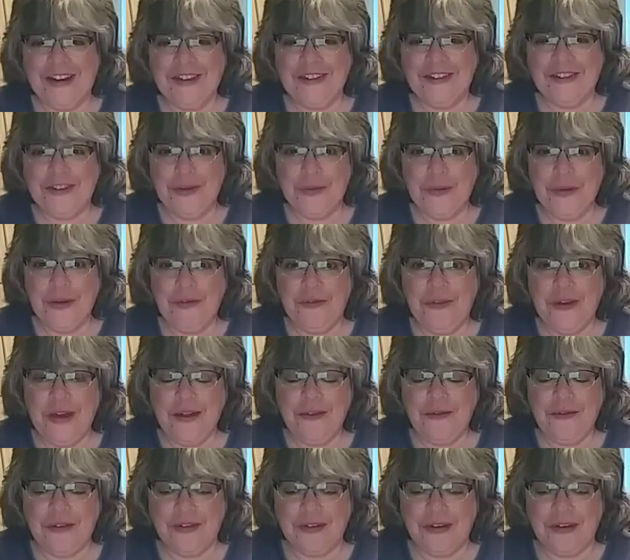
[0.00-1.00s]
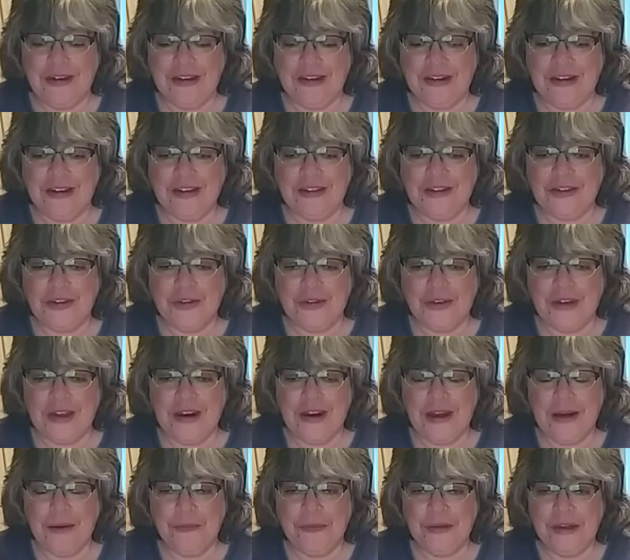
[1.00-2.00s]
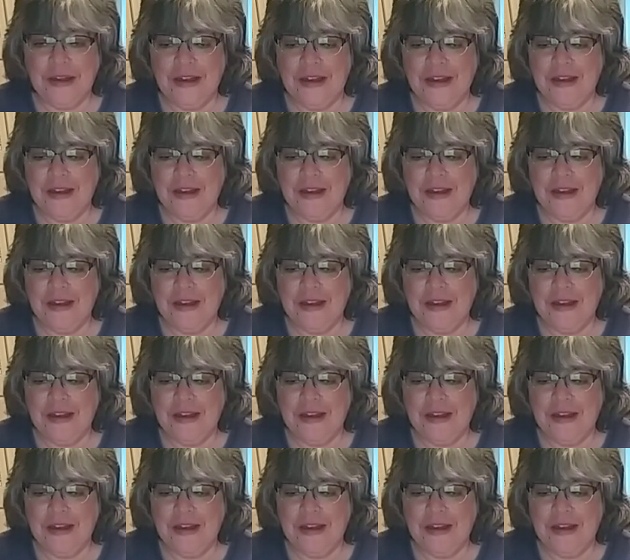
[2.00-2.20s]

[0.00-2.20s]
do me a favor and let's hook it up.